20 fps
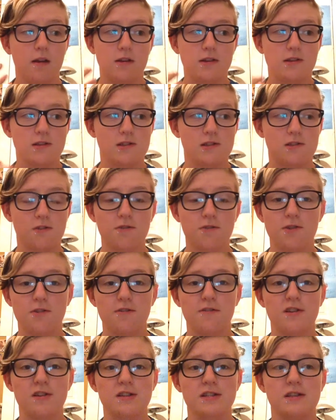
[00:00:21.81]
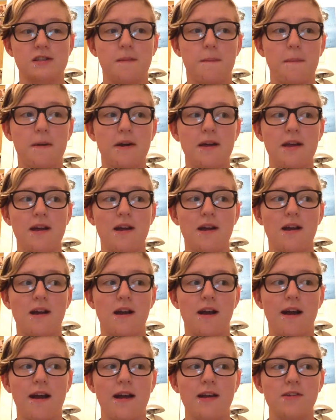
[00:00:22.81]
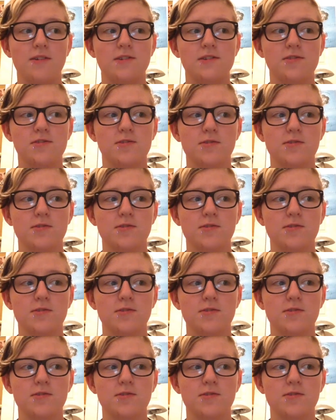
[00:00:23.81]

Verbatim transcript: so nervous, but I also